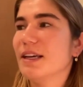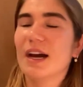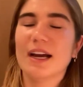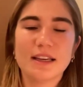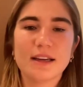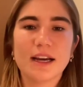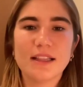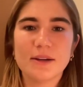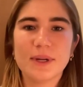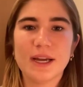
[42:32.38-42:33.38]
yeah, I
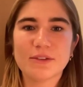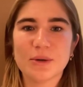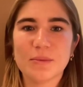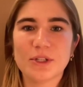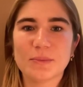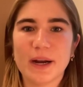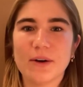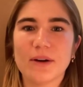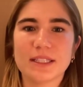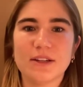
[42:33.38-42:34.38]
think we have so much
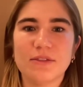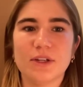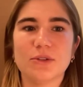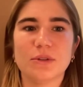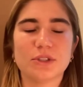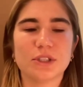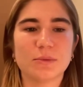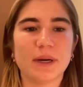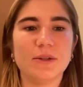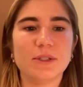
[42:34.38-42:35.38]
power as individuals
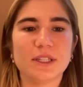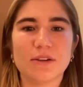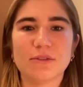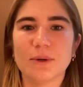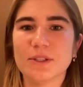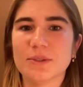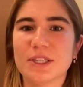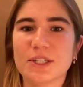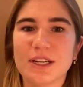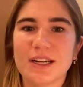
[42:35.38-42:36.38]
just by using our voice,
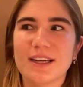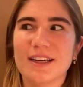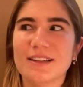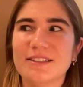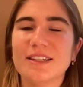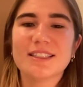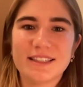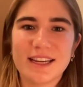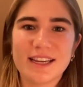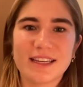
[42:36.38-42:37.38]
which doesn't
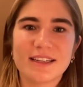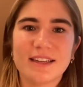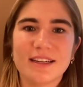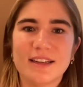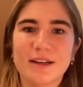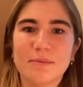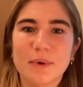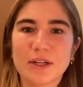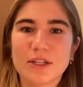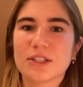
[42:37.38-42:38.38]
take
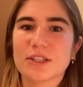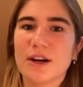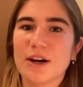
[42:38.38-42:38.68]
much